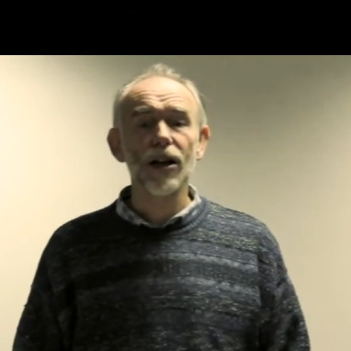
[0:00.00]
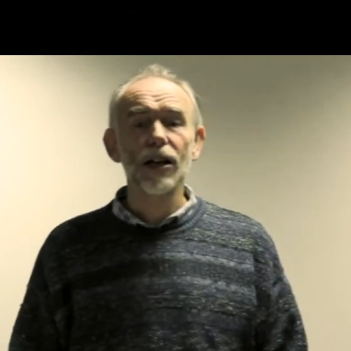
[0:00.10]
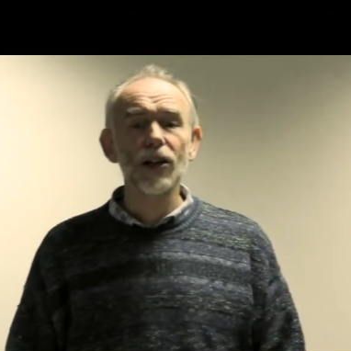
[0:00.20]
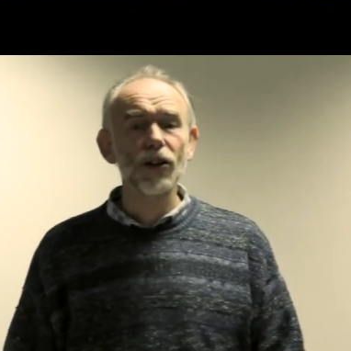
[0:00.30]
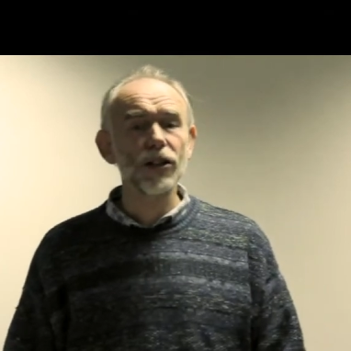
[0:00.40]

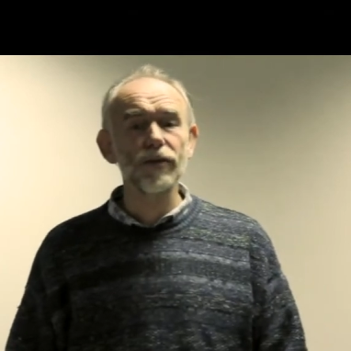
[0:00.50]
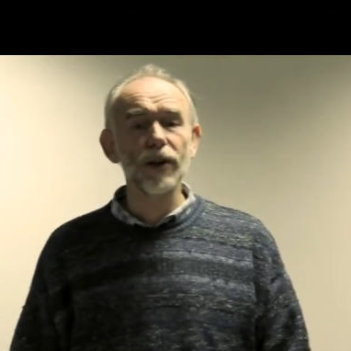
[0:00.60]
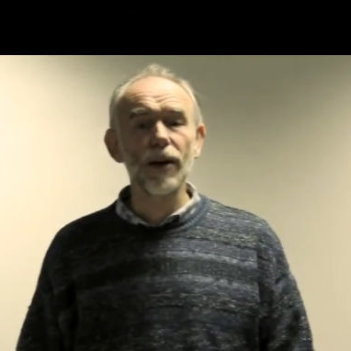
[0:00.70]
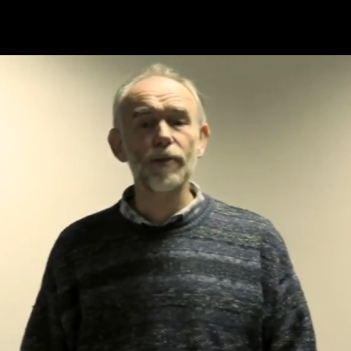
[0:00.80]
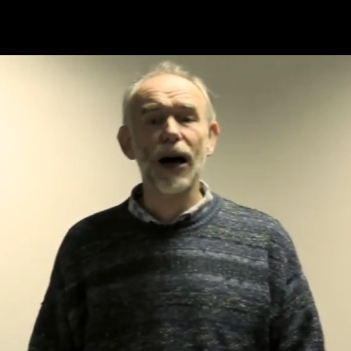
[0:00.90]
Lots
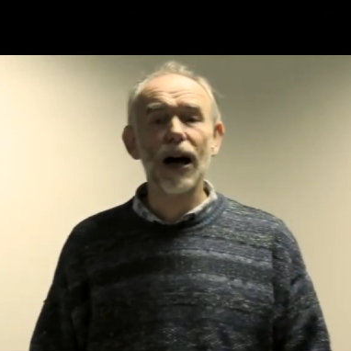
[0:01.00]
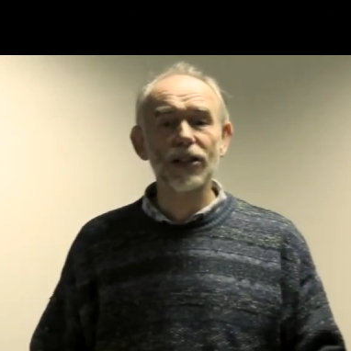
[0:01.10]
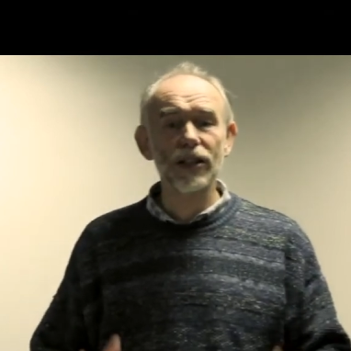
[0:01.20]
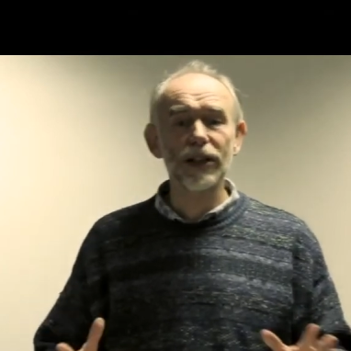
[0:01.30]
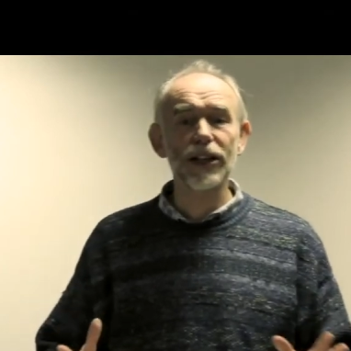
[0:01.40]
of
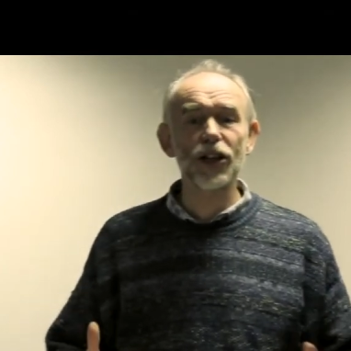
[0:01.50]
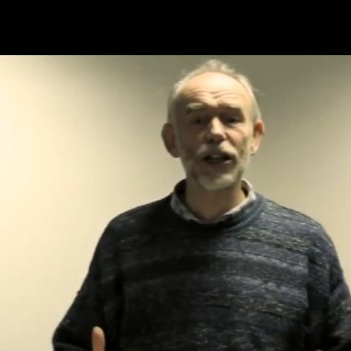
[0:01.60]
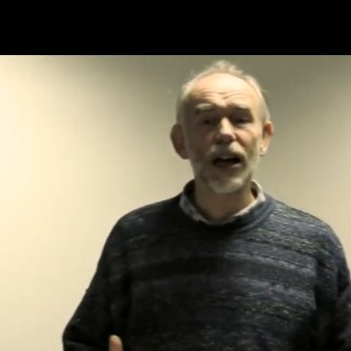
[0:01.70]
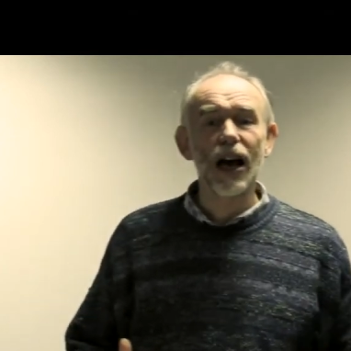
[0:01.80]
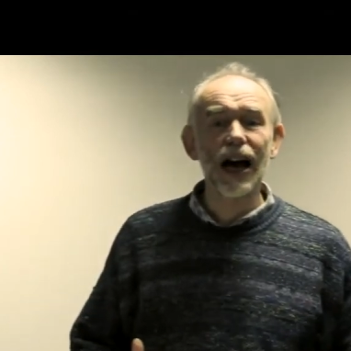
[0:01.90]
parts of
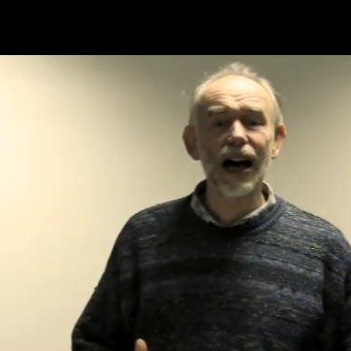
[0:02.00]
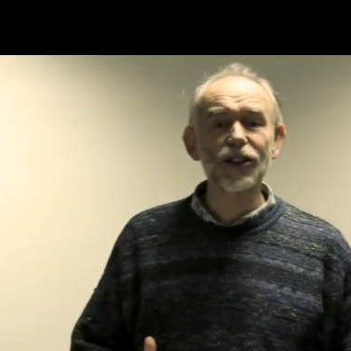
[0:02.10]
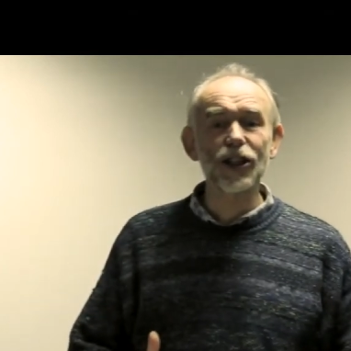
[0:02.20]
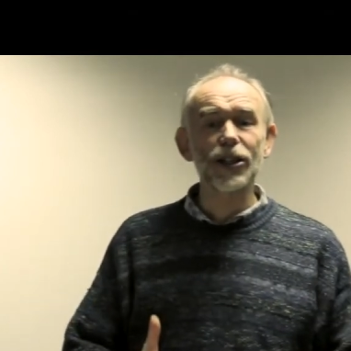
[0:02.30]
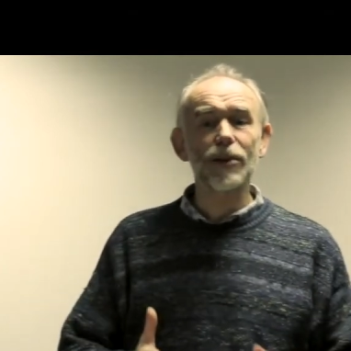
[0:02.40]
religion are
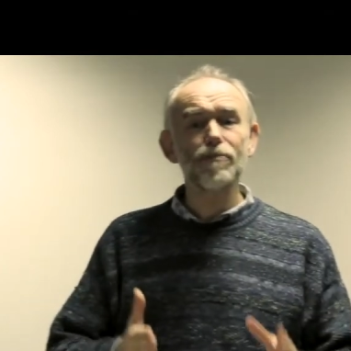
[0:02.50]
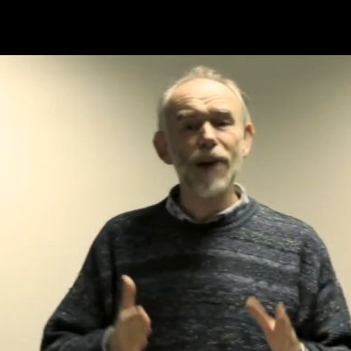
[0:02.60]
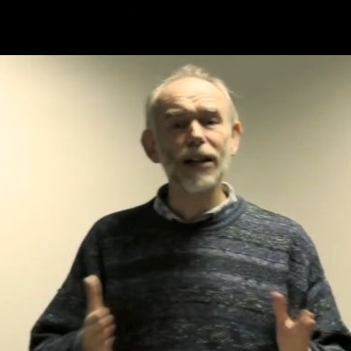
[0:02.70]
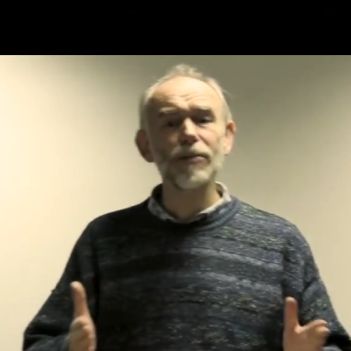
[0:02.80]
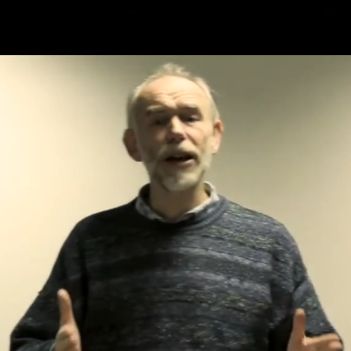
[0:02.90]
just
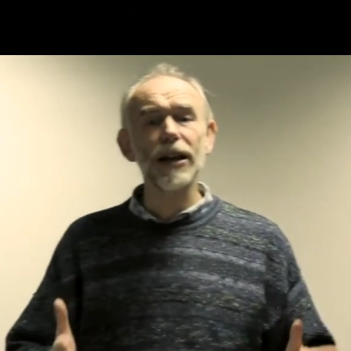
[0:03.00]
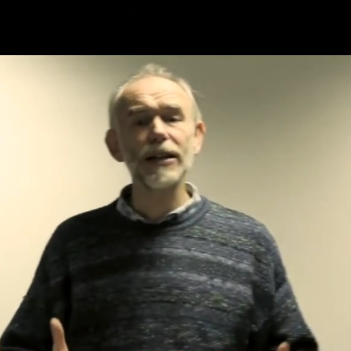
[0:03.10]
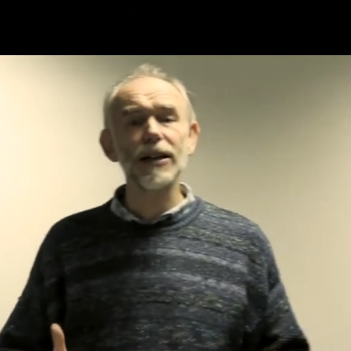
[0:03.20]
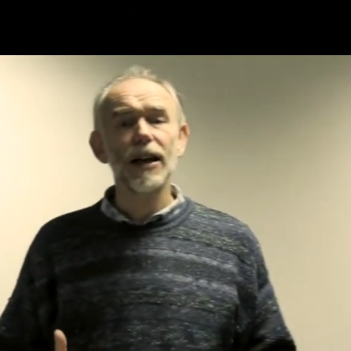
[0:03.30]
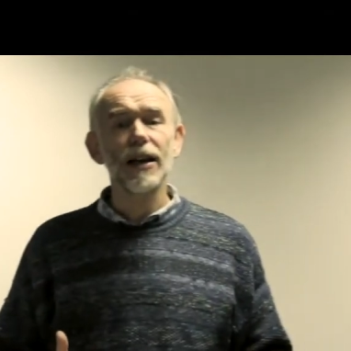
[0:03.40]

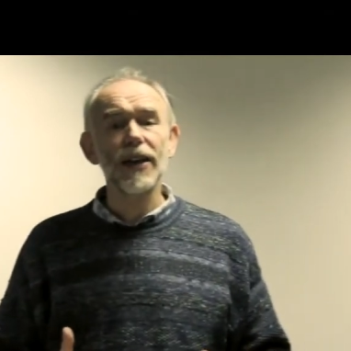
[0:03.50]
man-made.